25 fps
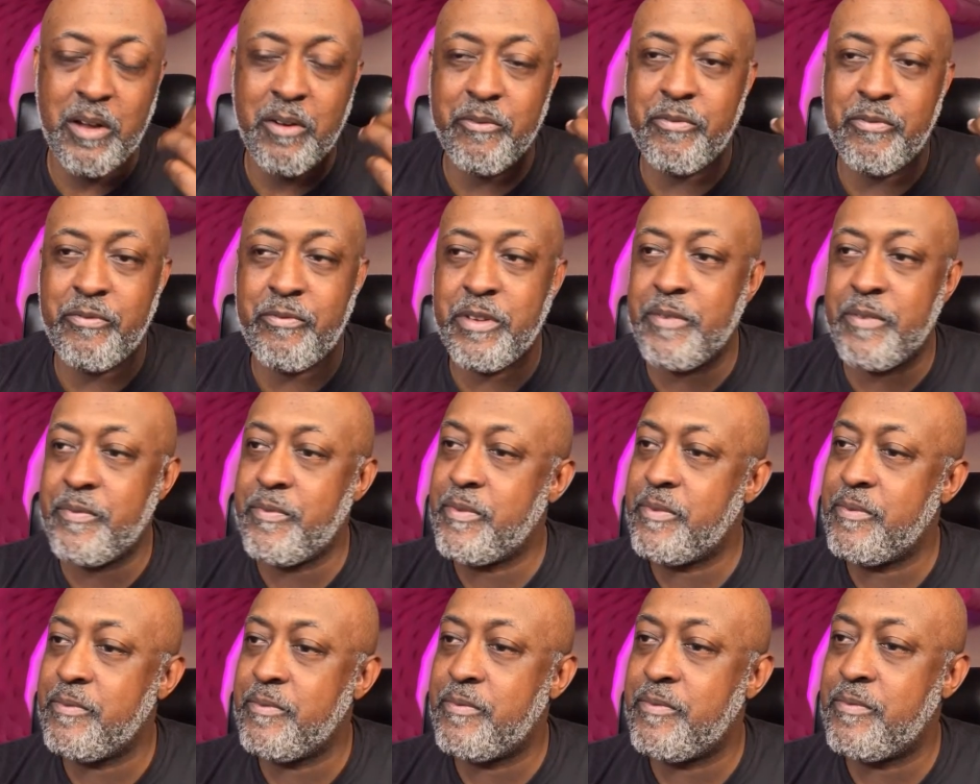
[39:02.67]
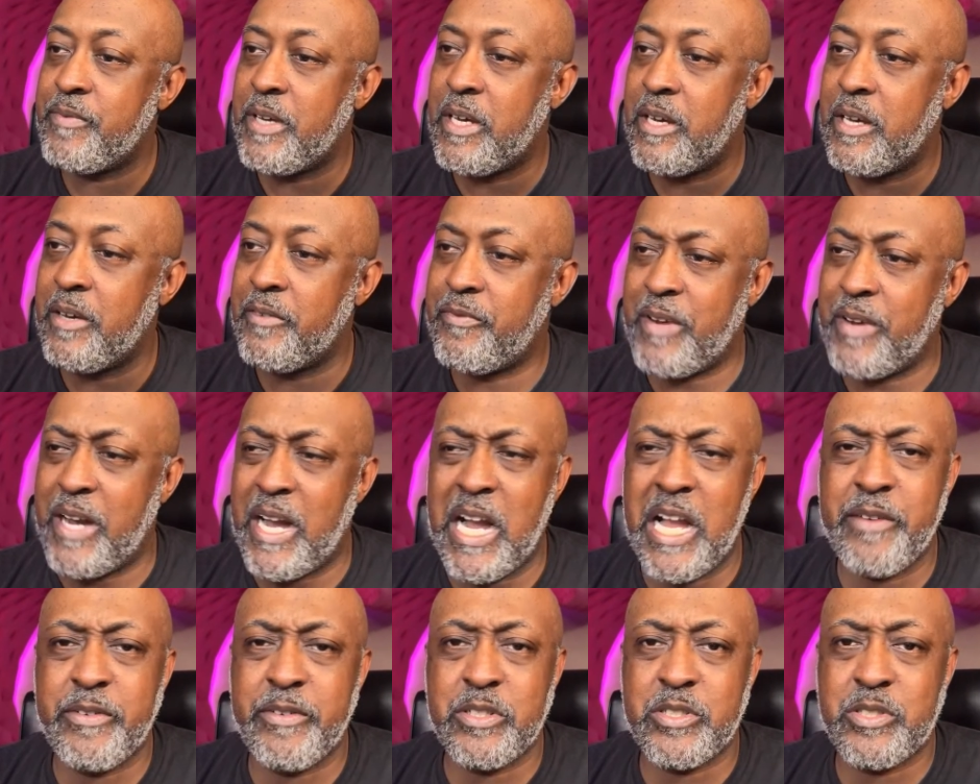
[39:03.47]

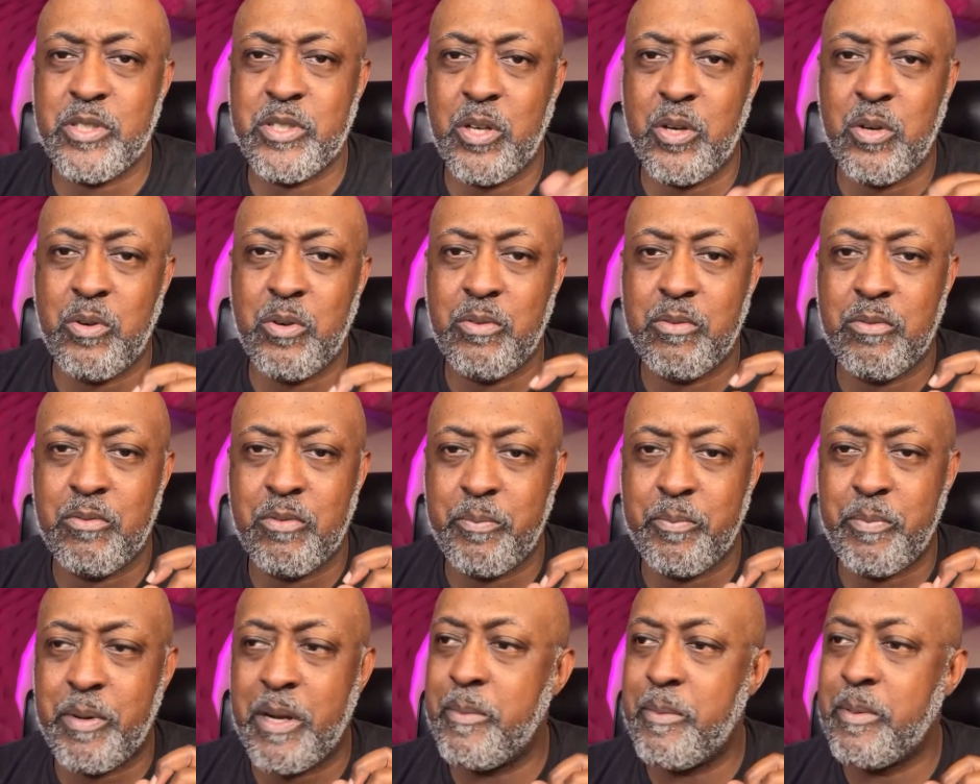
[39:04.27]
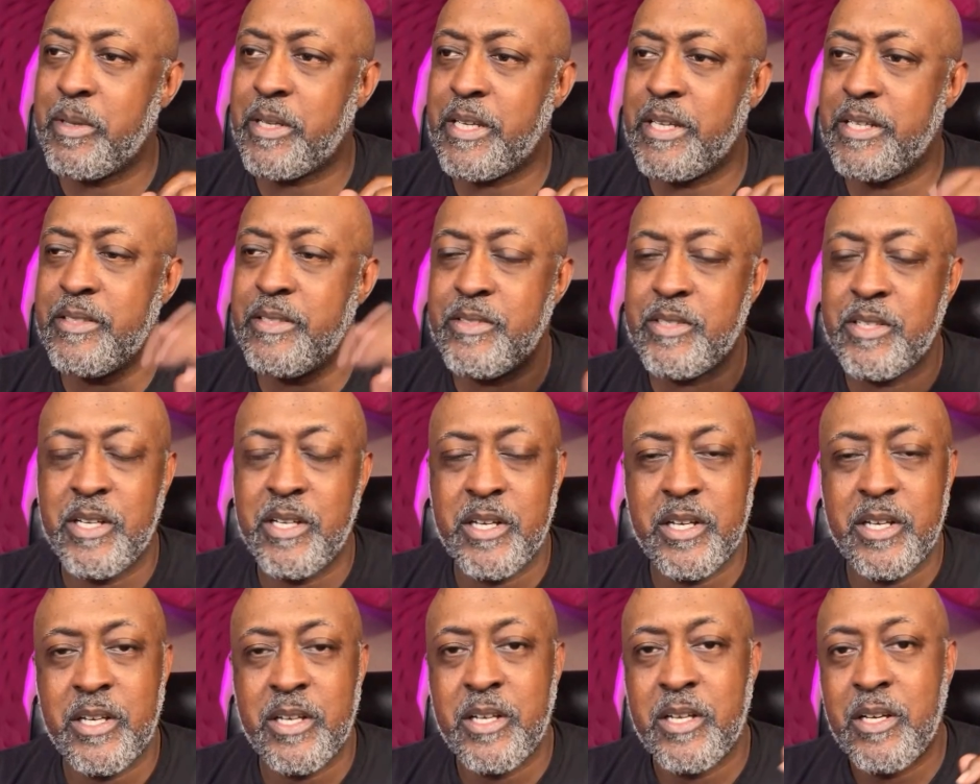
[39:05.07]
5 or so Republicans,
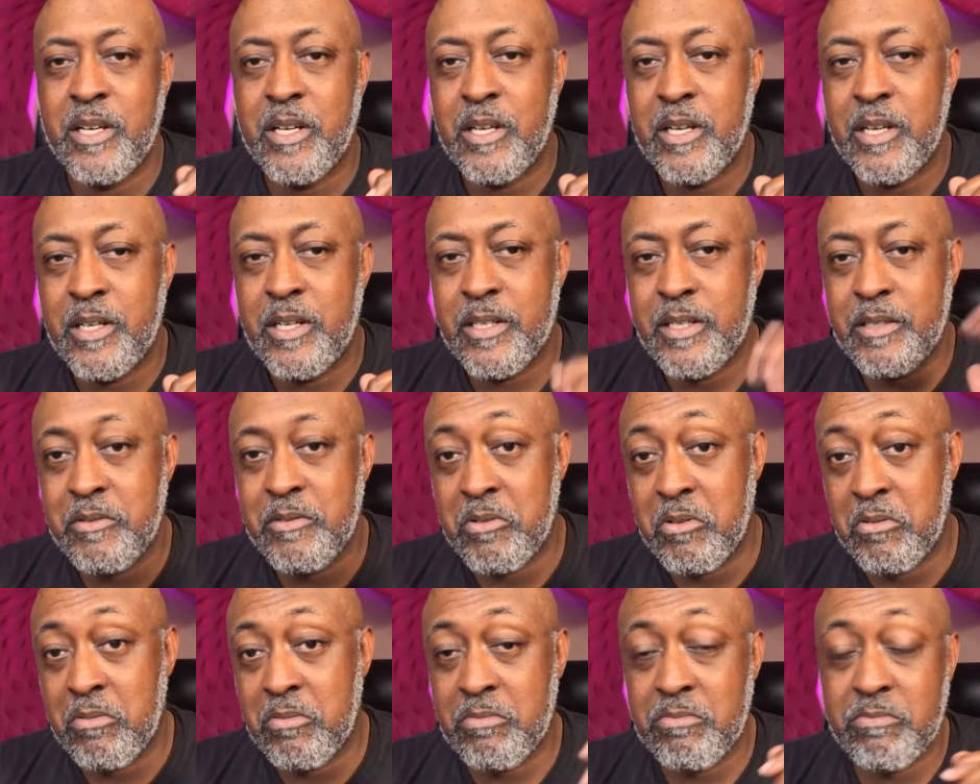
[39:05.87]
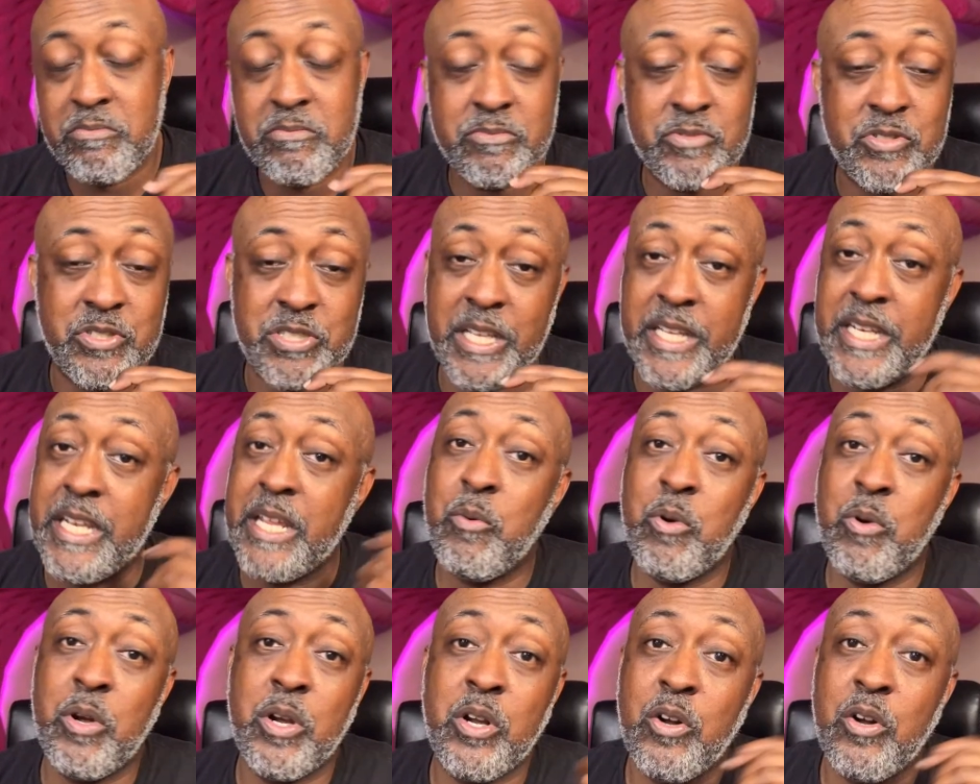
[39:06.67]
said they
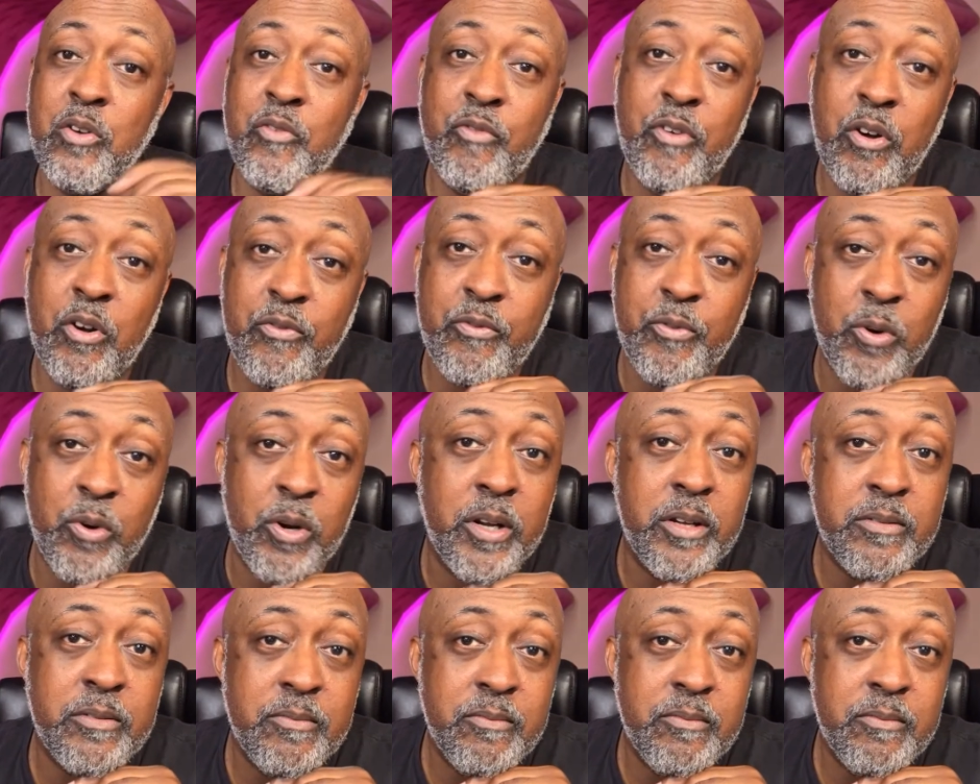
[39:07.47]
weren't going to vote for it.